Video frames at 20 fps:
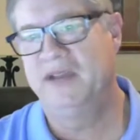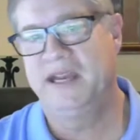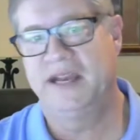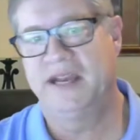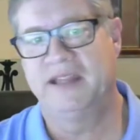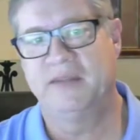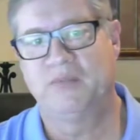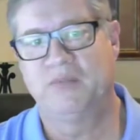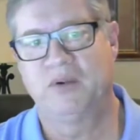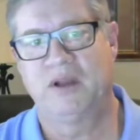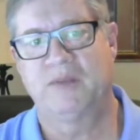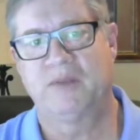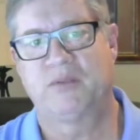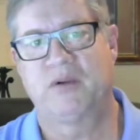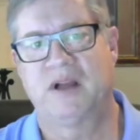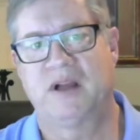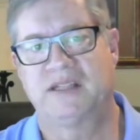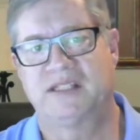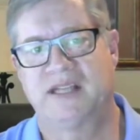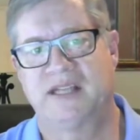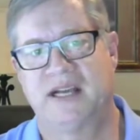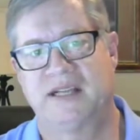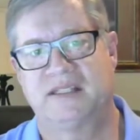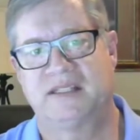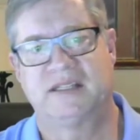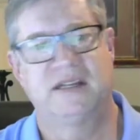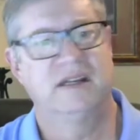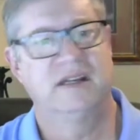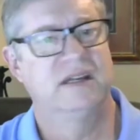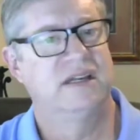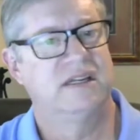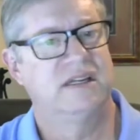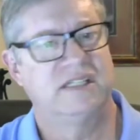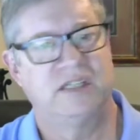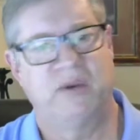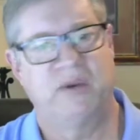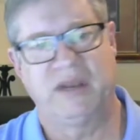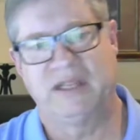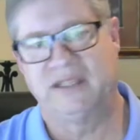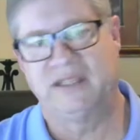in the print process,
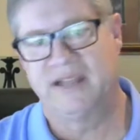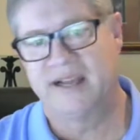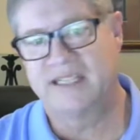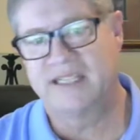showing less